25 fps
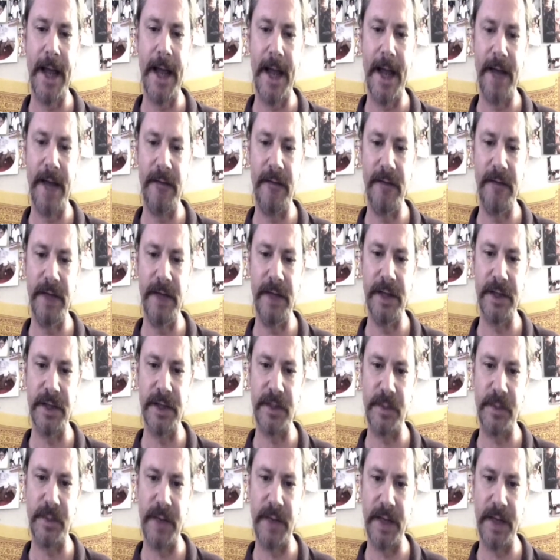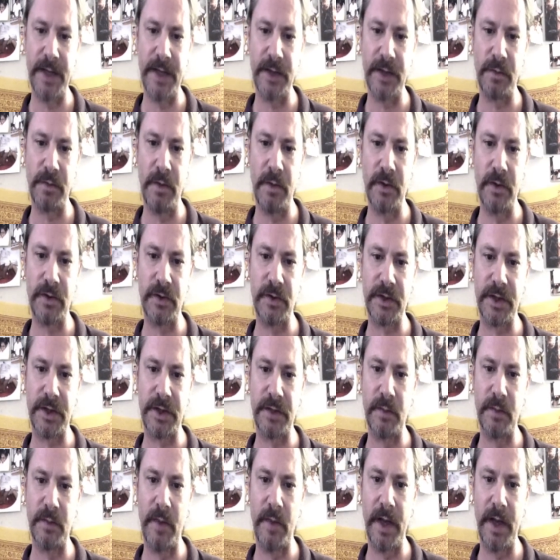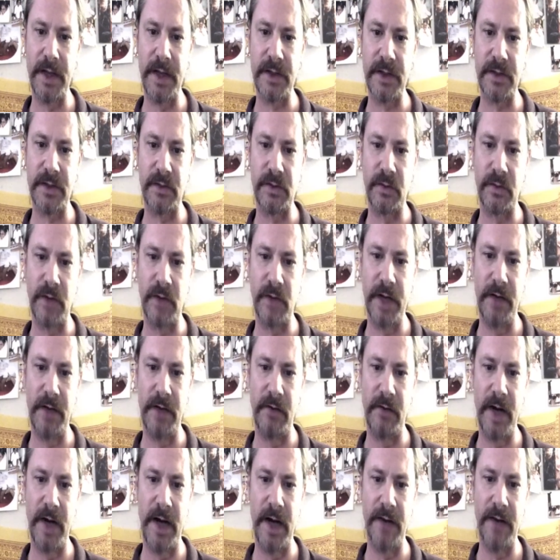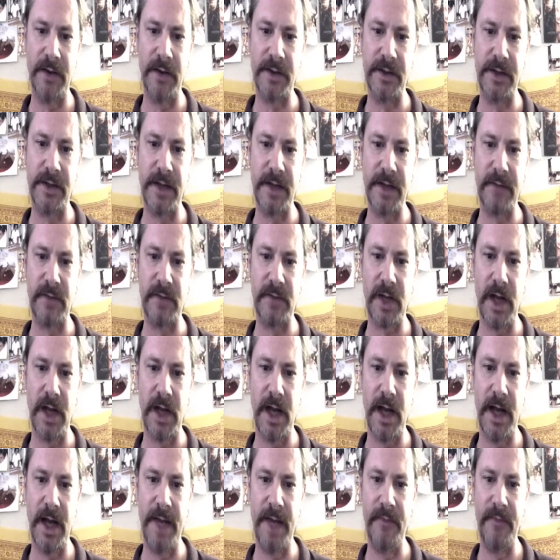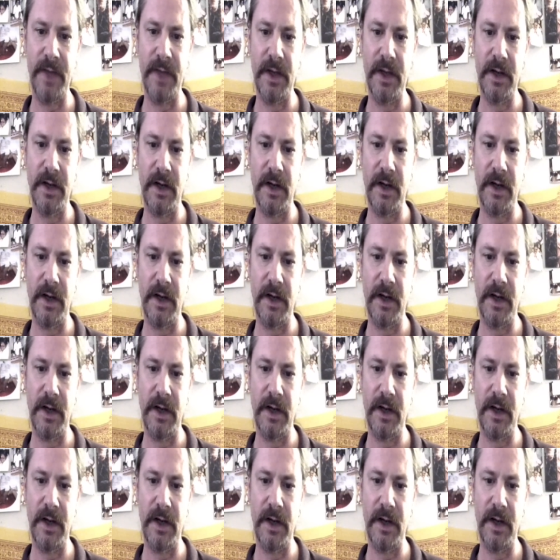and Venus being its most combust right around the same time,